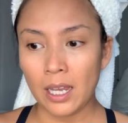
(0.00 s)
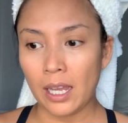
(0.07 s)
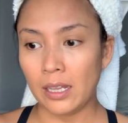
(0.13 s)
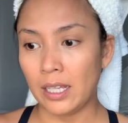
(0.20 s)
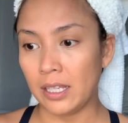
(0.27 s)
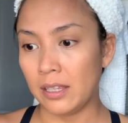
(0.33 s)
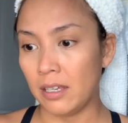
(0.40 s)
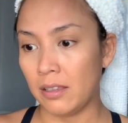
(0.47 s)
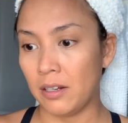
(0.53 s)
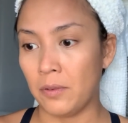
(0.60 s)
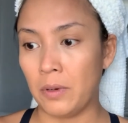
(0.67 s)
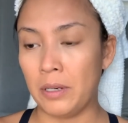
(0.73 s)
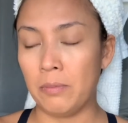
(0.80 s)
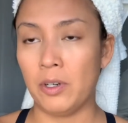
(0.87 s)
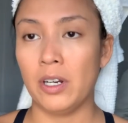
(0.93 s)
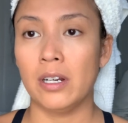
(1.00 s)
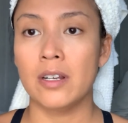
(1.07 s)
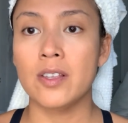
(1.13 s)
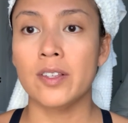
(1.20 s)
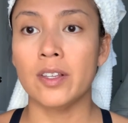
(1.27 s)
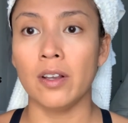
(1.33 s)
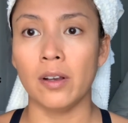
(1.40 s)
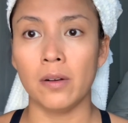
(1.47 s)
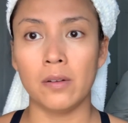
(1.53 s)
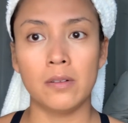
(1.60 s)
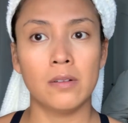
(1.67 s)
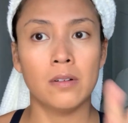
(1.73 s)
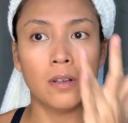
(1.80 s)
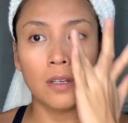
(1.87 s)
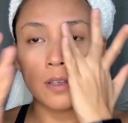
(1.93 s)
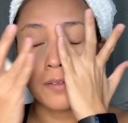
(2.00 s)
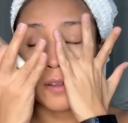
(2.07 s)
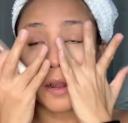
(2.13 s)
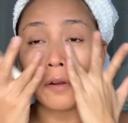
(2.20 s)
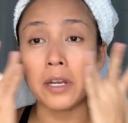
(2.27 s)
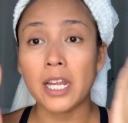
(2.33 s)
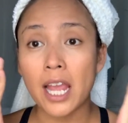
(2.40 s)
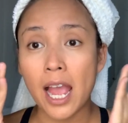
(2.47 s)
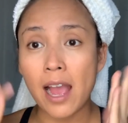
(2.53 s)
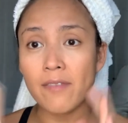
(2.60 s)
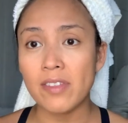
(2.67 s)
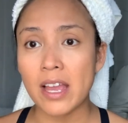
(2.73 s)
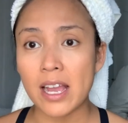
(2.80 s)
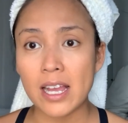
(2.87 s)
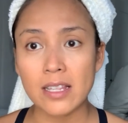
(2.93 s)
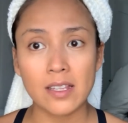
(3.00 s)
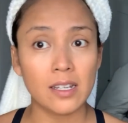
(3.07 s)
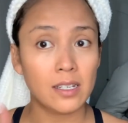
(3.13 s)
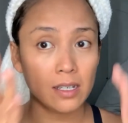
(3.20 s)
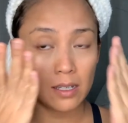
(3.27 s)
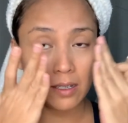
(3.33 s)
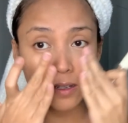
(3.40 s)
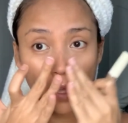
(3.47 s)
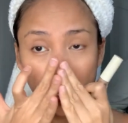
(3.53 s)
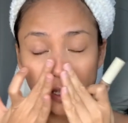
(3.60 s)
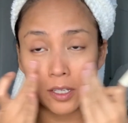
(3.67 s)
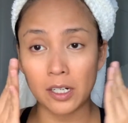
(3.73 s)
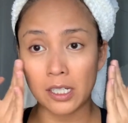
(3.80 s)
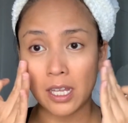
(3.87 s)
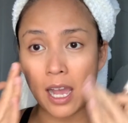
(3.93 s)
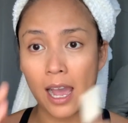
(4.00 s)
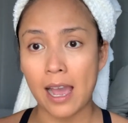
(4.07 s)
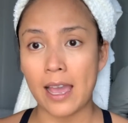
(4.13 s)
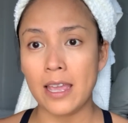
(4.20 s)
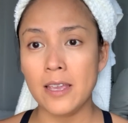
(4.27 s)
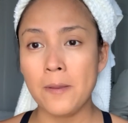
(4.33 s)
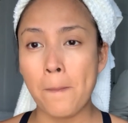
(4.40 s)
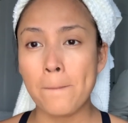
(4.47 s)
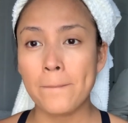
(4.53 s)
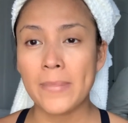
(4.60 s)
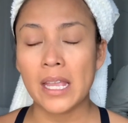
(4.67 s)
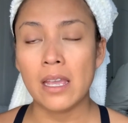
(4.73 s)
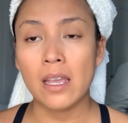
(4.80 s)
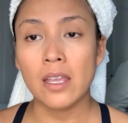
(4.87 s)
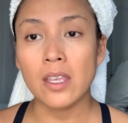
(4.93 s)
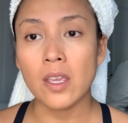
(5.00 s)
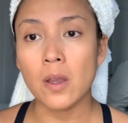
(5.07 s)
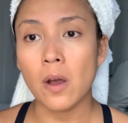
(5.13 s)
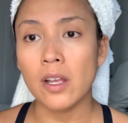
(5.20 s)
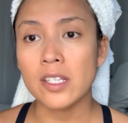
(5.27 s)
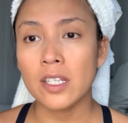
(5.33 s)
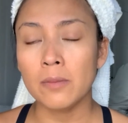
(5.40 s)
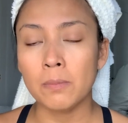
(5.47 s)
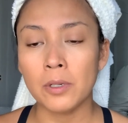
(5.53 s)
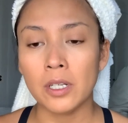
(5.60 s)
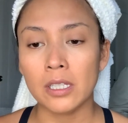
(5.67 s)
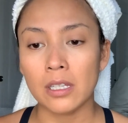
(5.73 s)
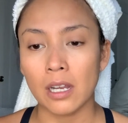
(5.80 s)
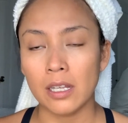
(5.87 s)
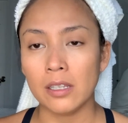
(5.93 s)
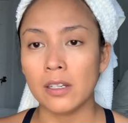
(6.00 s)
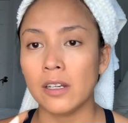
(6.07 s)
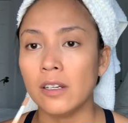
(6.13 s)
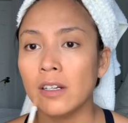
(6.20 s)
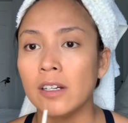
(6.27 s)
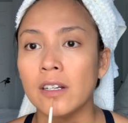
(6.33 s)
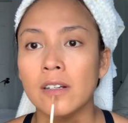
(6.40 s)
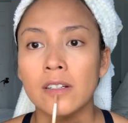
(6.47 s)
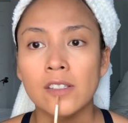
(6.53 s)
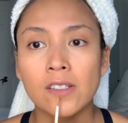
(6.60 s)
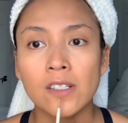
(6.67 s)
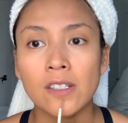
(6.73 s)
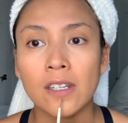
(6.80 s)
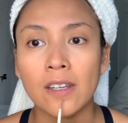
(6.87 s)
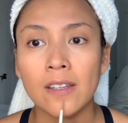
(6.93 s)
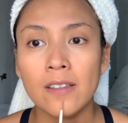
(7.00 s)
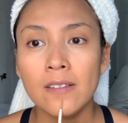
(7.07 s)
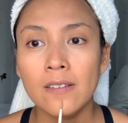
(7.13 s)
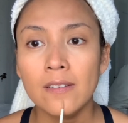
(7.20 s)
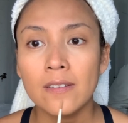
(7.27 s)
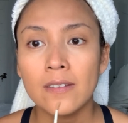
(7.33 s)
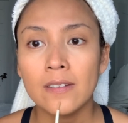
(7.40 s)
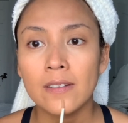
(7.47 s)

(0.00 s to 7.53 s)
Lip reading: I like the other one more. So, you already have that under the eye. You also put under your chin.